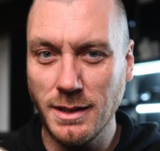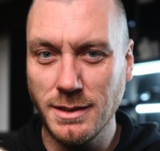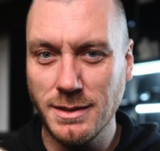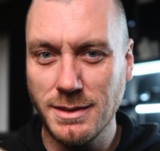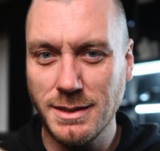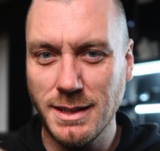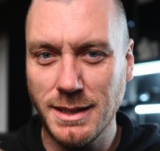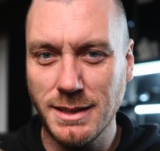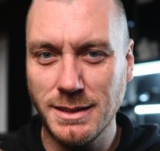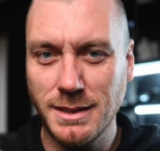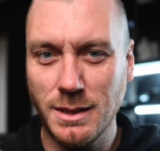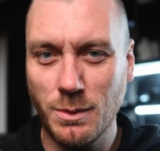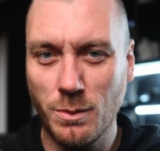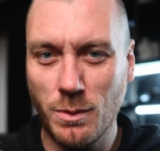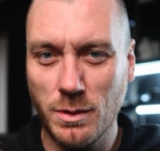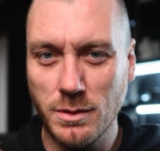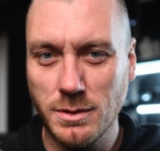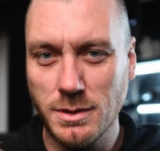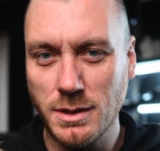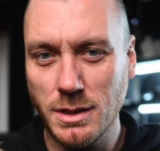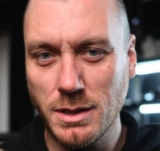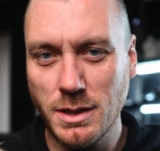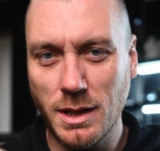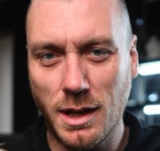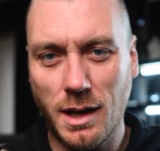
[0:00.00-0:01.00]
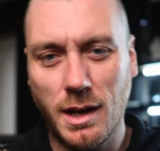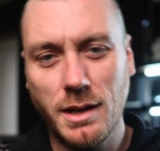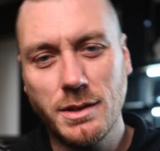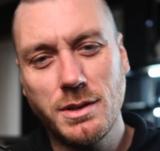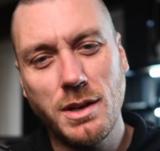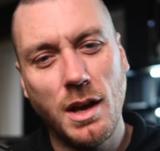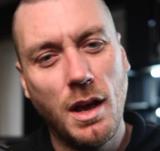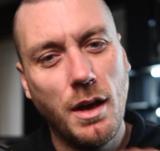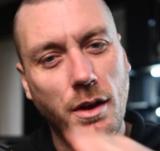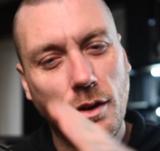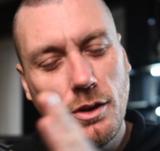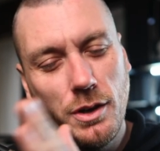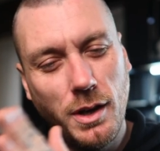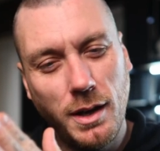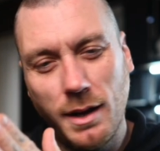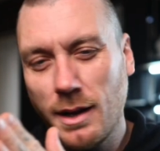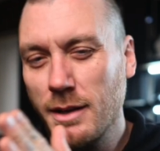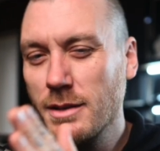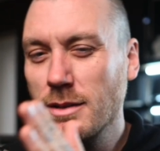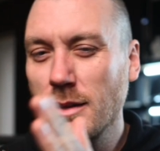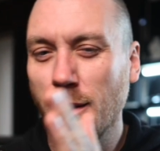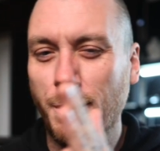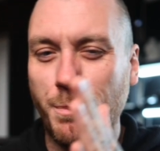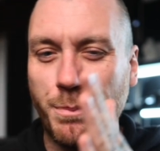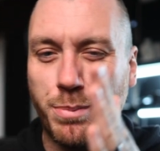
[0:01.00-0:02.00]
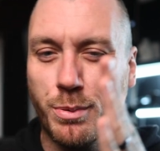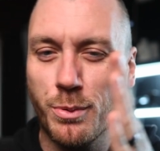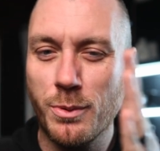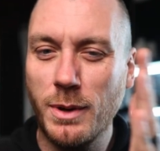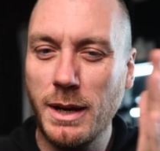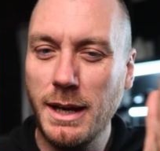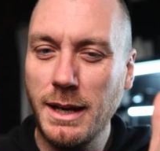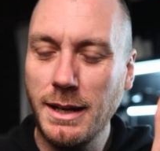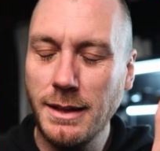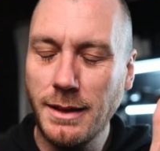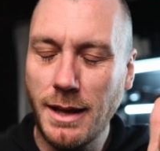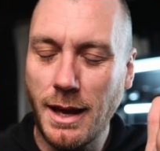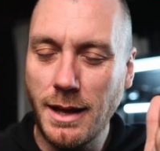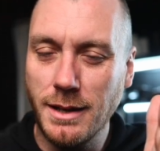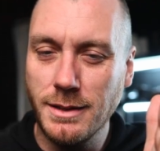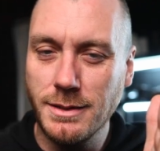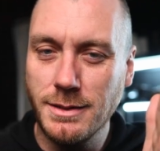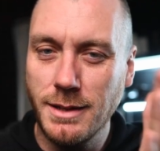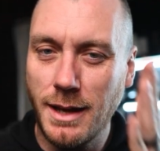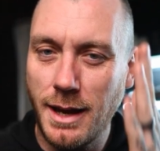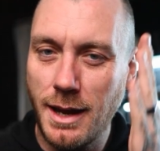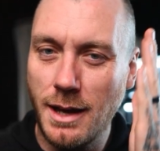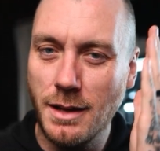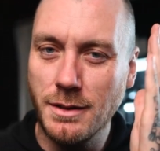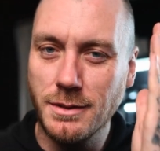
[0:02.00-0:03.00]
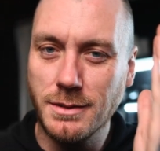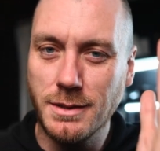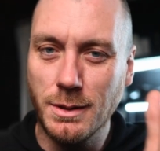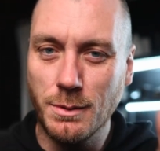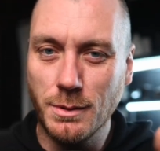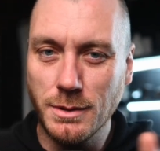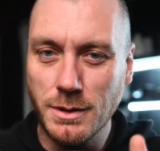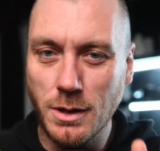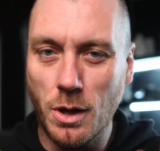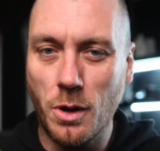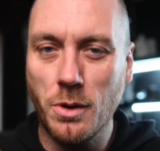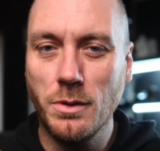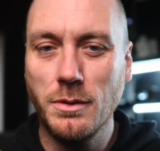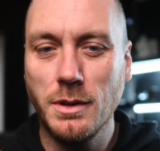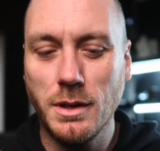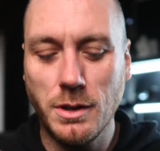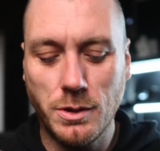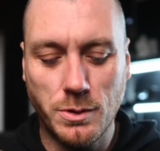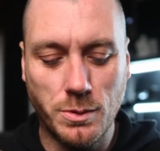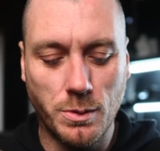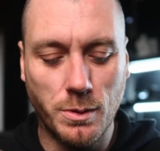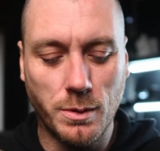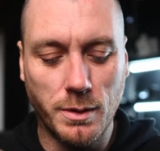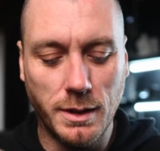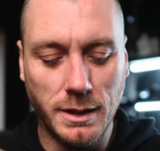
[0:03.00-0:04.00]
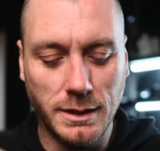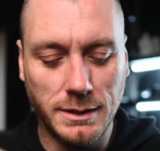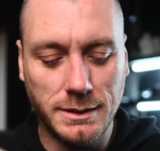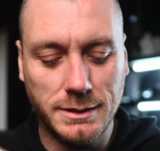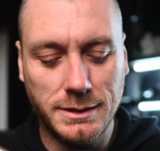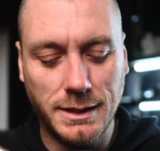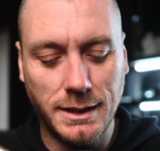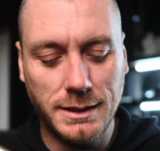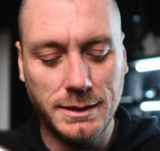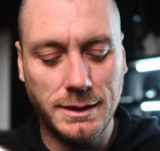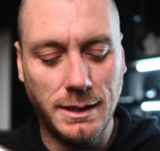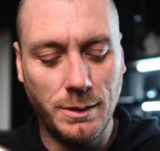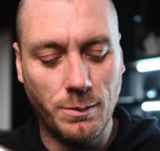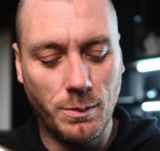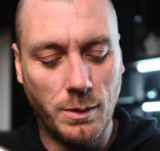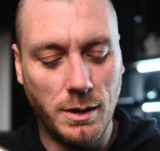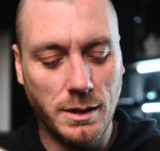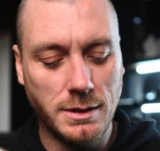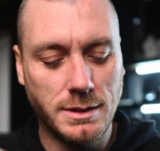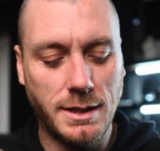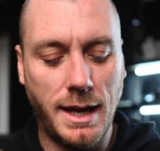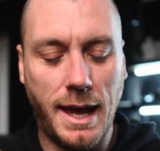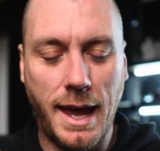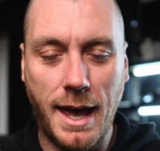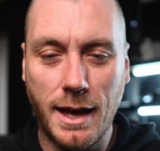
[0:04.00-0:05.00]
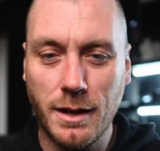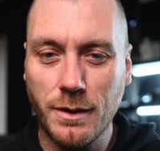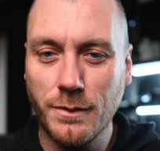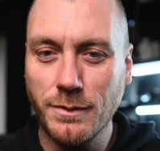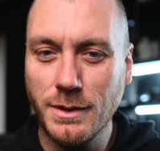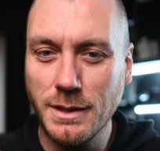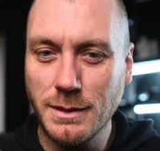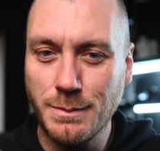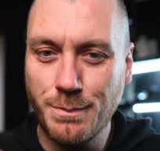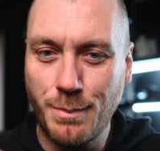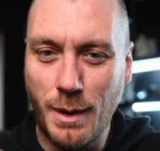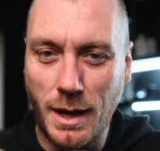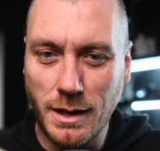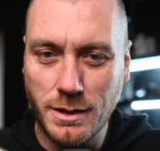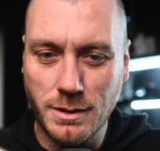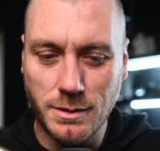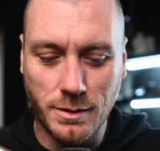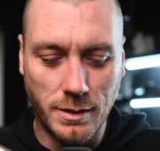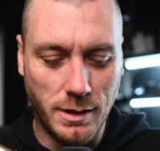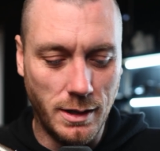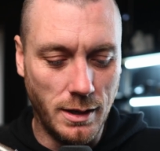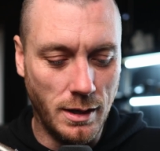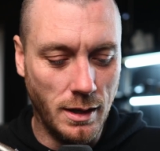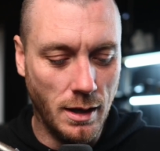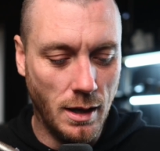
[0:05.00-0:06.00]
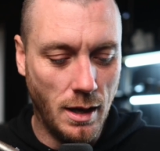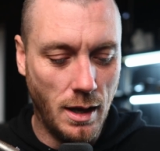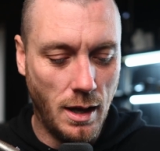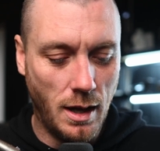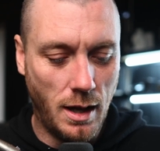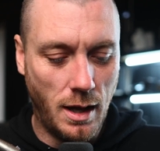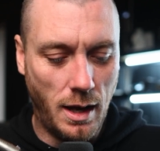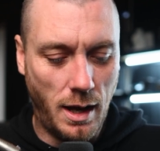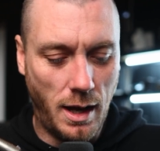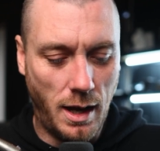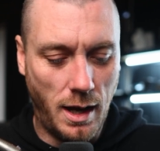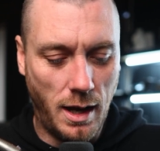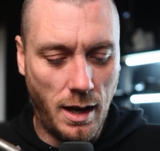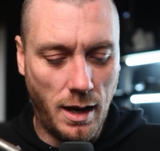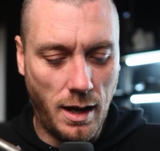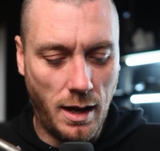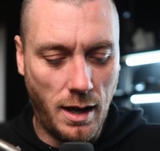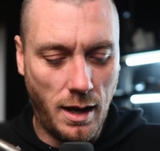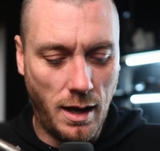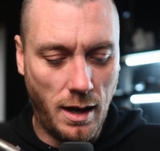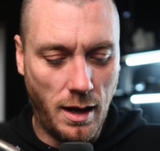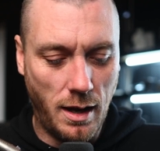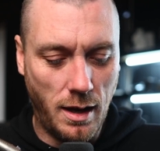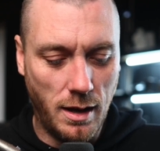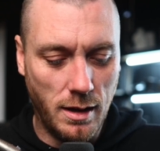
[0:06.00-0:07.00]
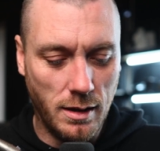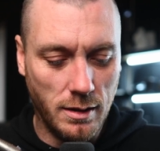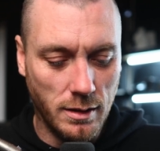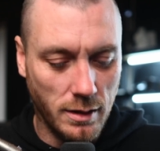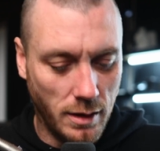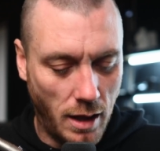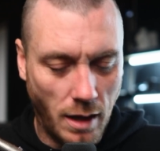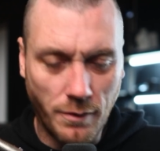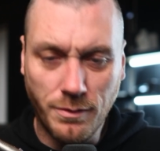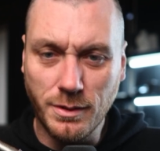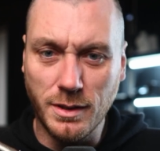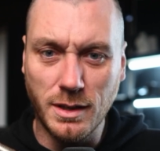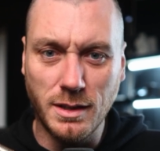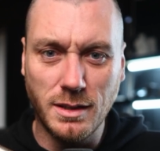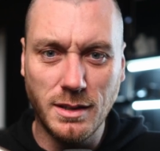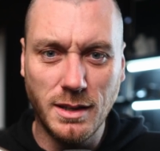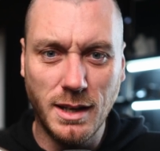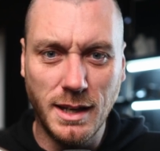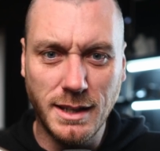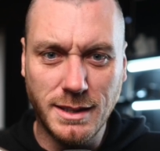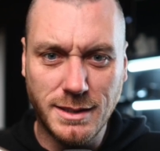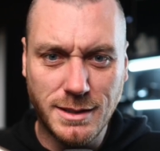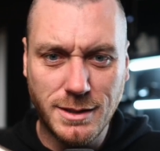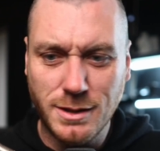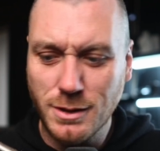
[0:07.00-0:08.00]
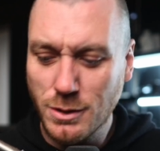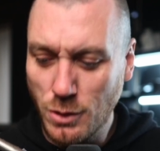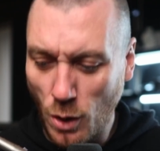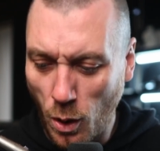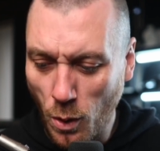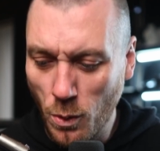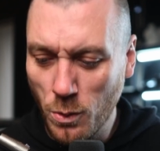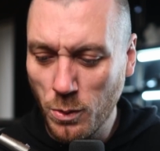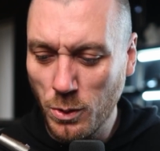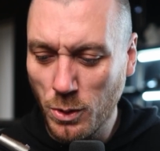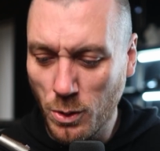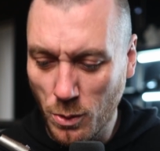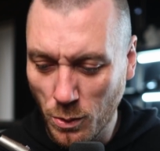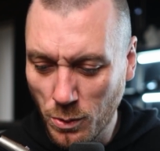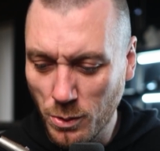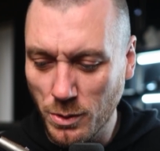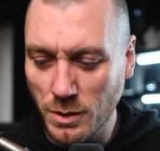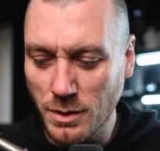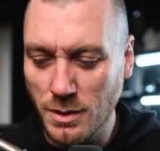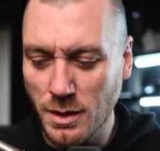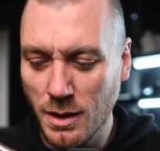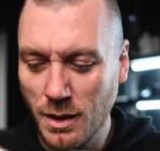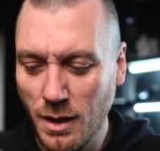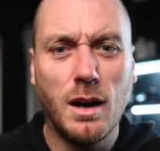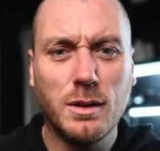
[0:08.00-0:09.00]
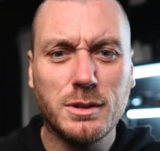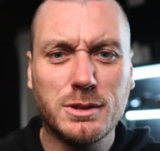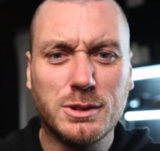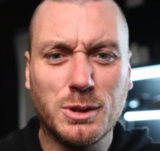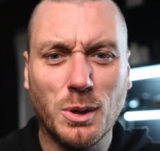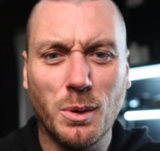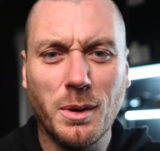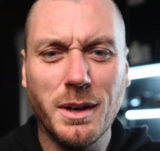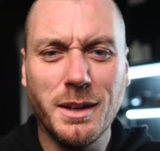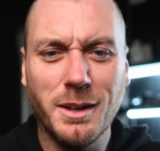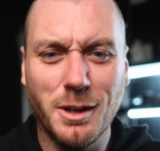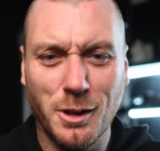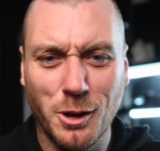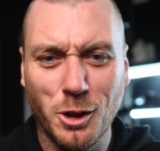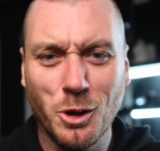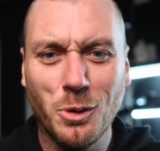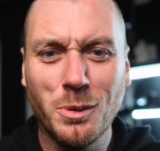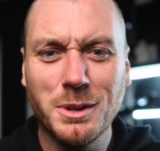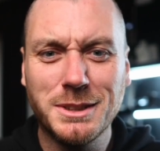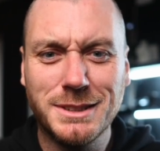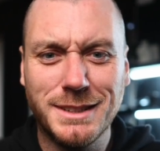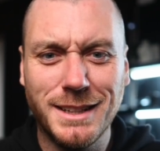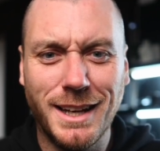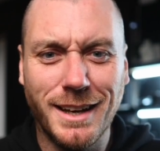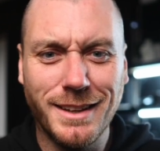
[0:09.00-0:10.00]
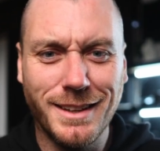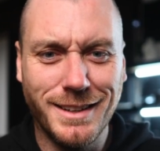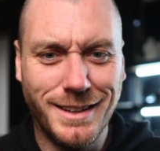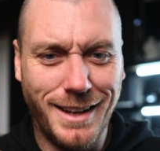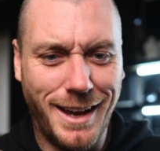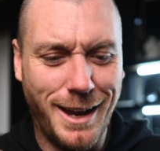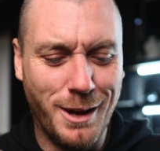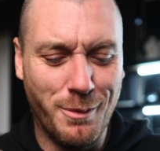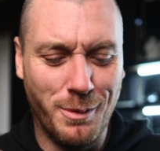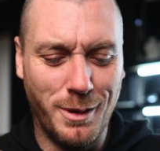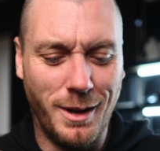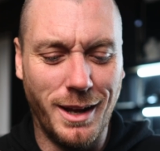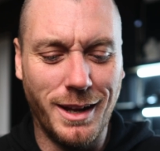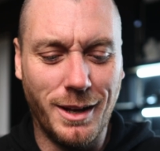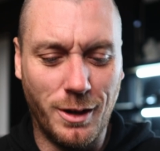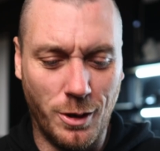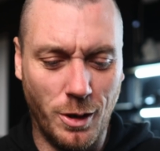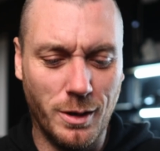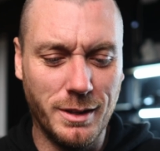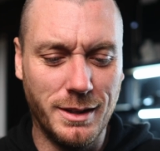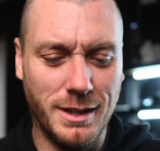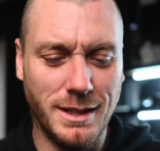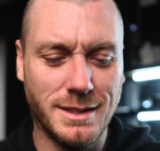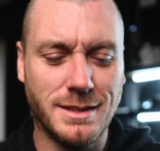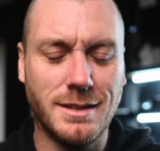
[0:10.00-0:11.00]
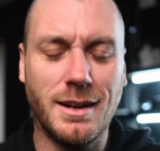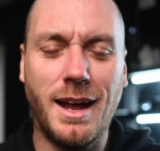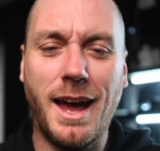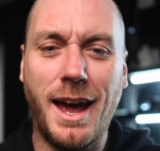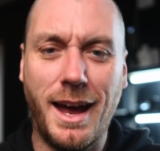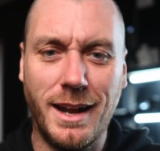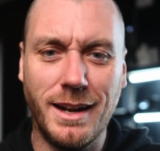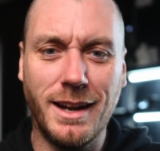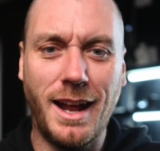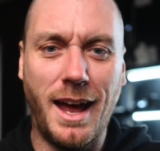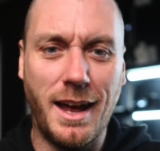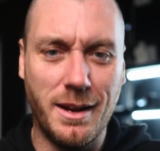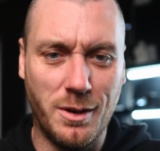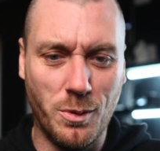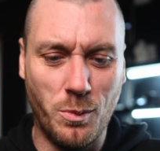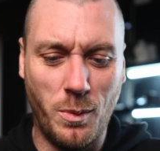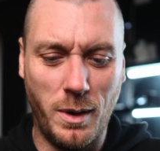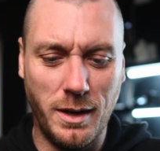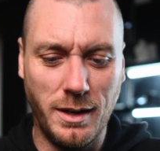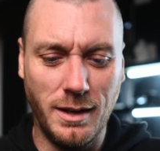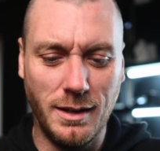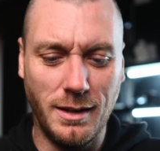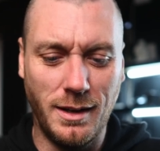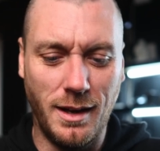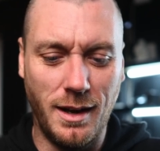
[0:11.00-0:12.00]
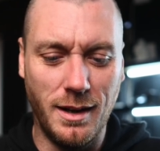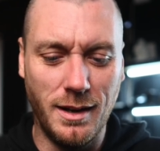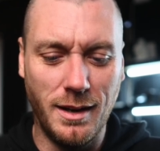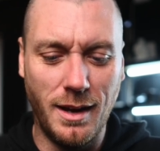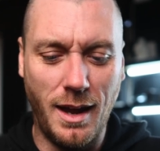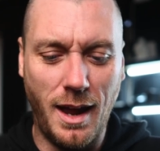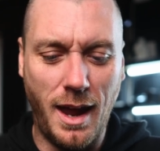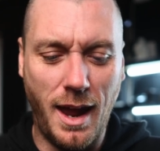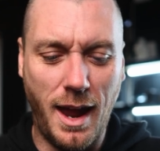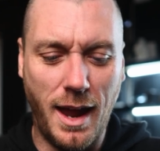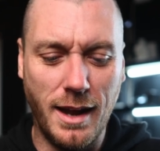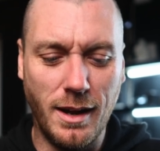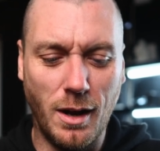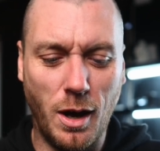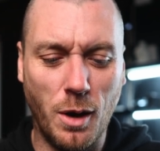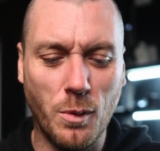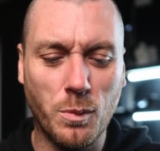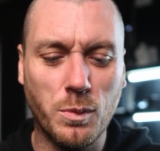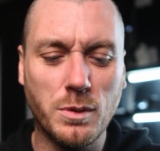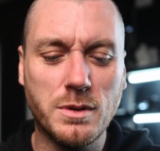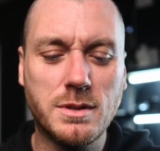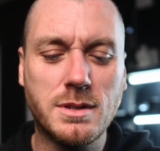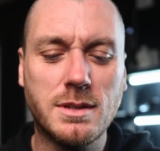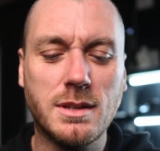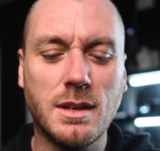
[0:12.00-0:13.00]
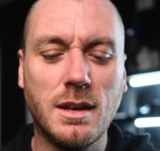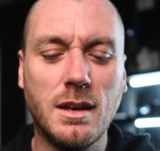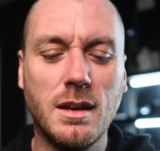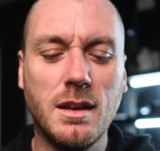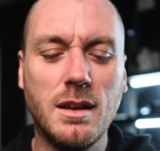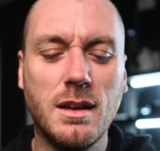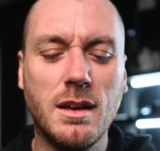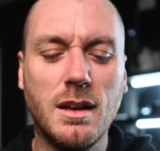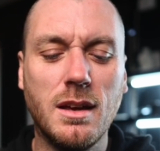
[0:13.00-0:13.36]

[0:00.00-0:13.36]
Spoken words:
needs 60 watts to charge, you can actually bring that down till it's only drawing 60 watts out of this battery. Love it. It's so good. I was talking to Lewis the other day when I got this and I had it at a wedding day, and I was